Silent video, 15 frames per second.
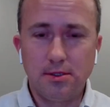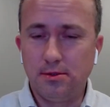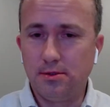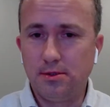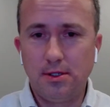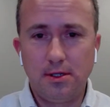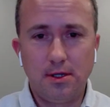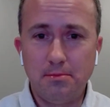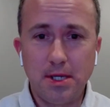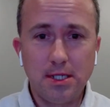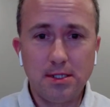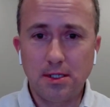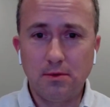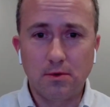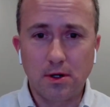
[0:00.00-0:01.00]
and
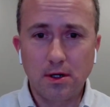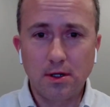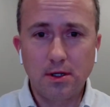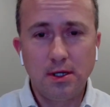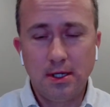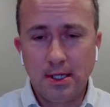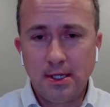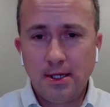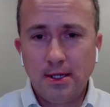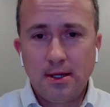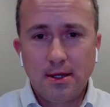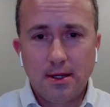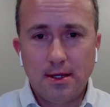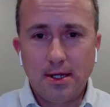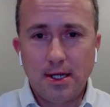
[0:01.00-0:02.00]
amazing work.
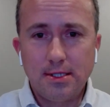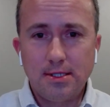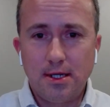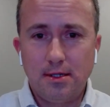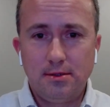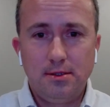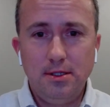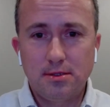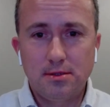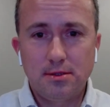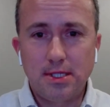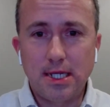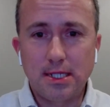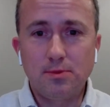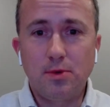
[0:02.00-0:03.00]
And I said,
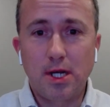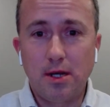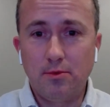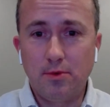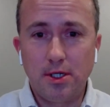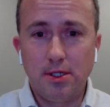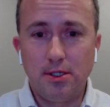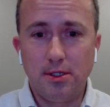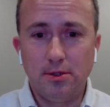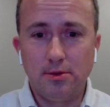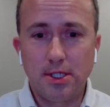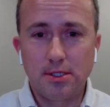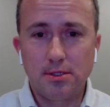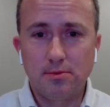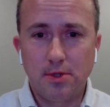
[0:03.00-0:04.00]
that's what I want to do.
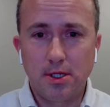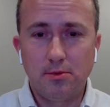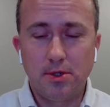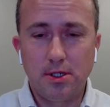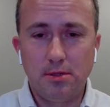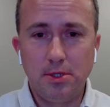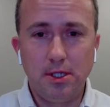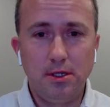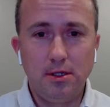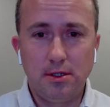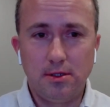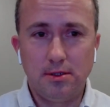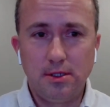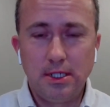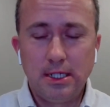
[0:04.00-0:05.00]
That's what I want to be.
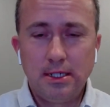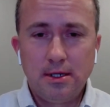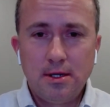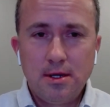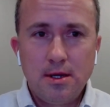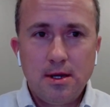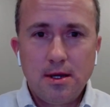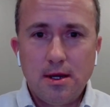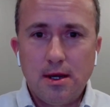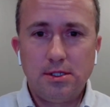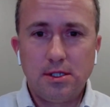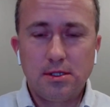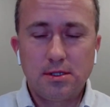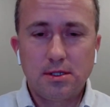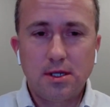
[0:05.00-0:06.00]
And I
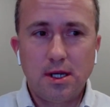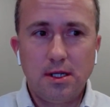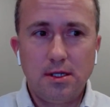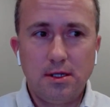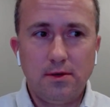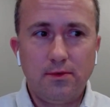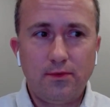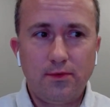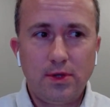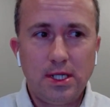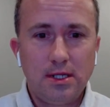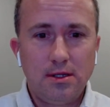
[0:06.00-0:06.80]
just kind of